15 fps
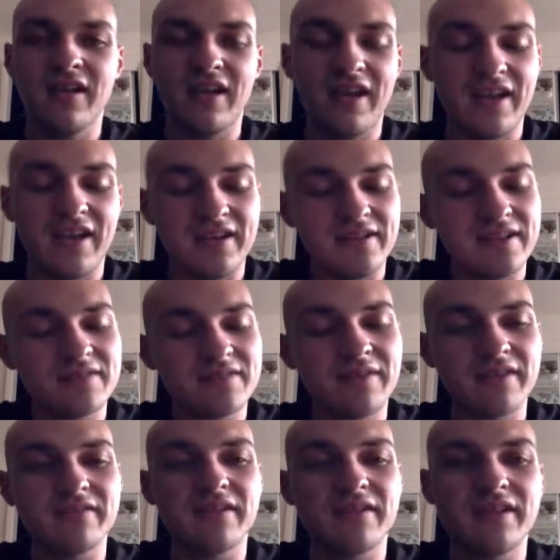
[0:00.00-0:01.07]
and that's why I
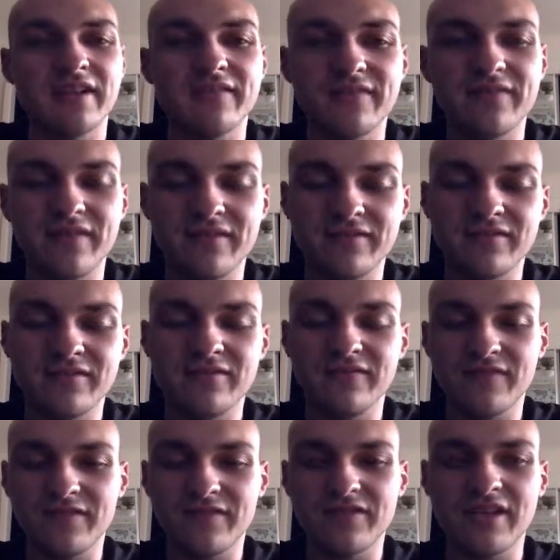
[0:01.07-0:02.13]
really like
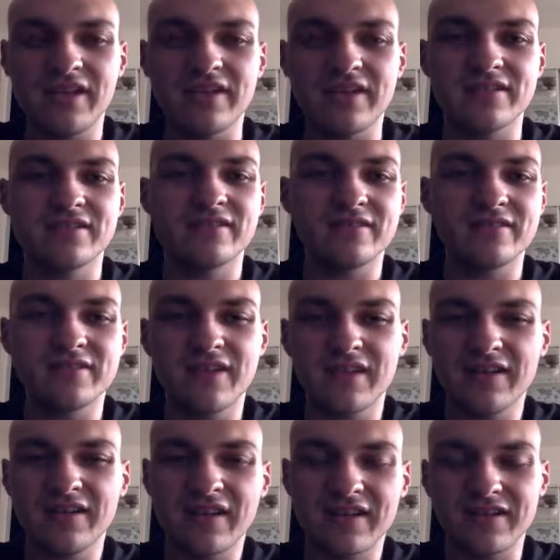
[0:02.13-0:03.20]
Vue.js. There's
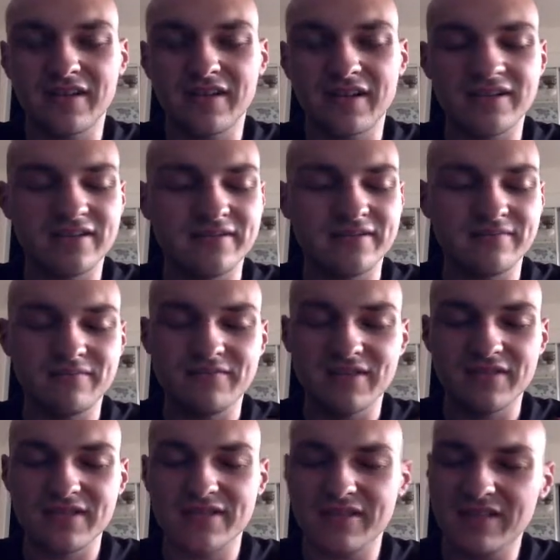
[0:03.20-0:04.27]
not like a lot of
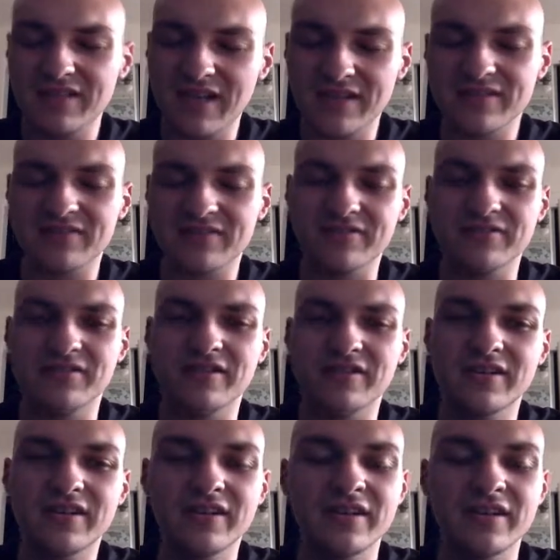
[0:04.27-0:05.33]
syntactical
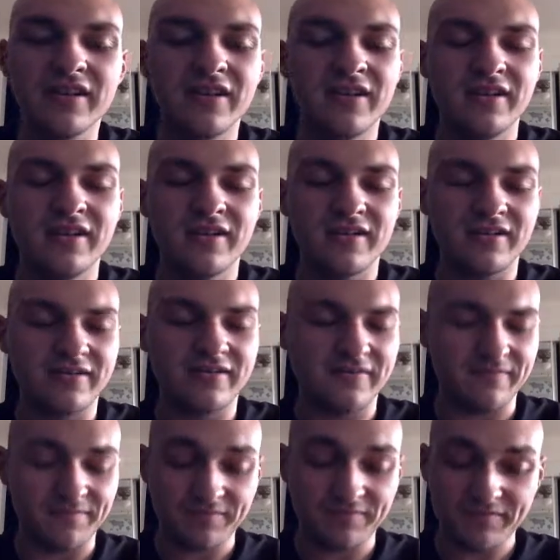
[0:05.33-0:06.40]
sugar. Um,
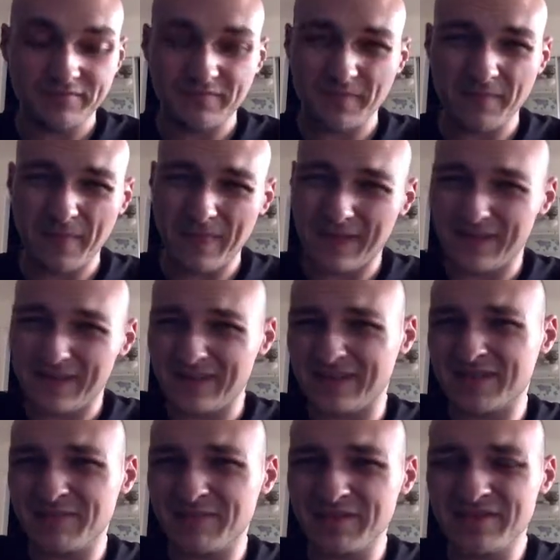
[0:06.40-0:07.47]
like
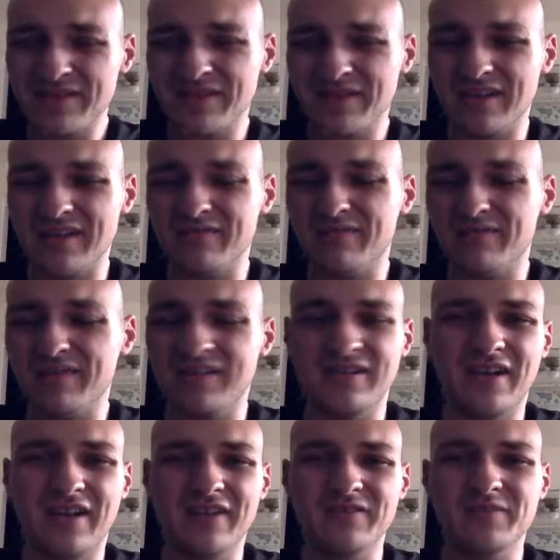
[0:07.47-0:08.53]
especially like when
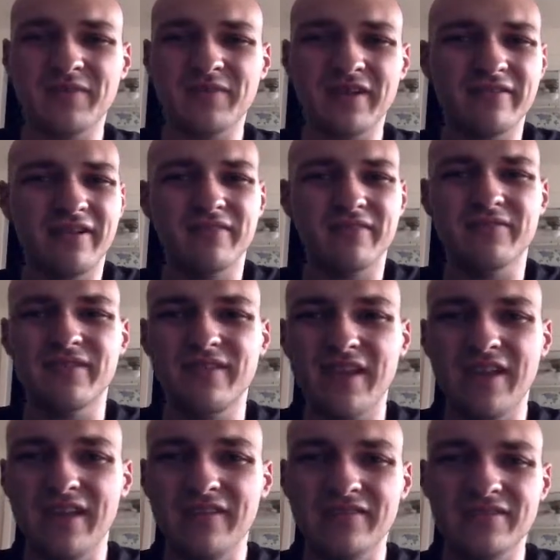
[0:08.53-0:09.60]
I was playing around with
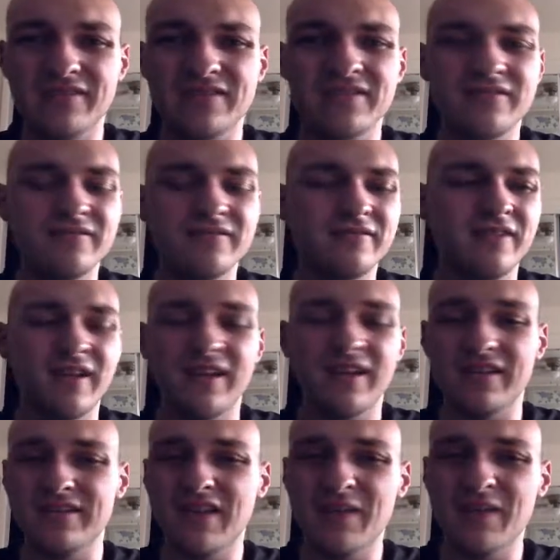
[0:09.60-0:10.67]
Angular 2
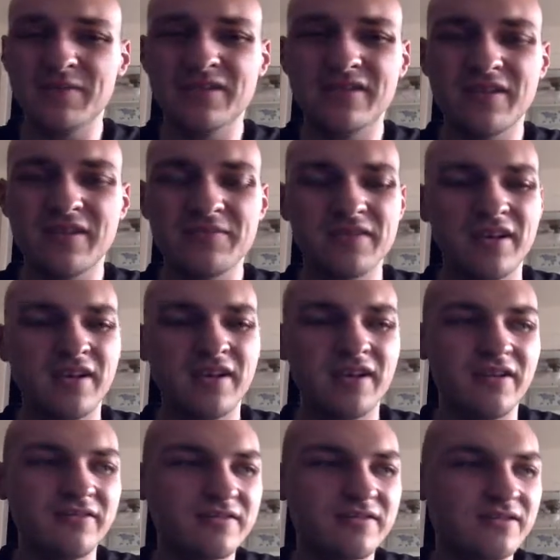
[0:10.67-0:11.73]
and TypeScript,
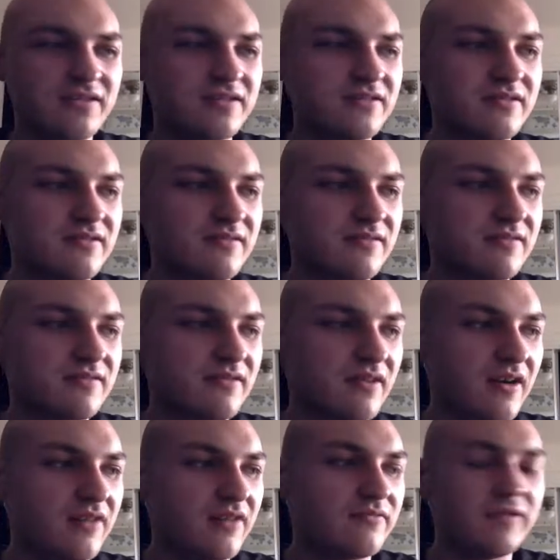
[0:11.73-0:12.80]
it was just
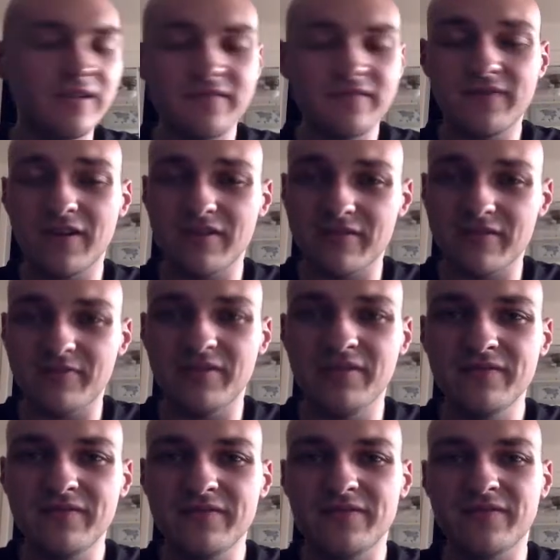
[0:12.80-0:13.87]
really far
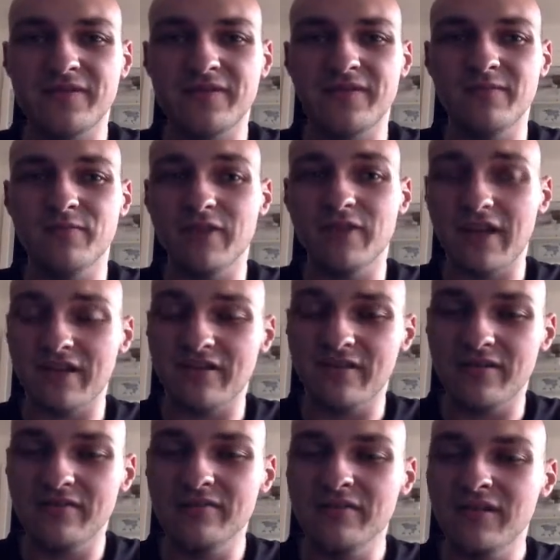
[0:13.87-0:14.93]
removed from what I
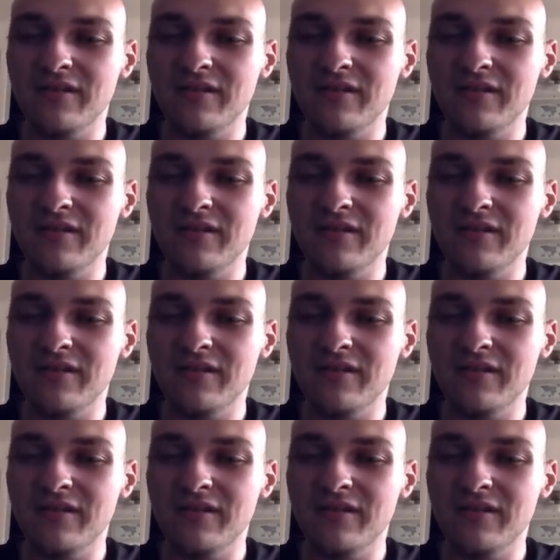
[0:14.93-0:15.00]
know.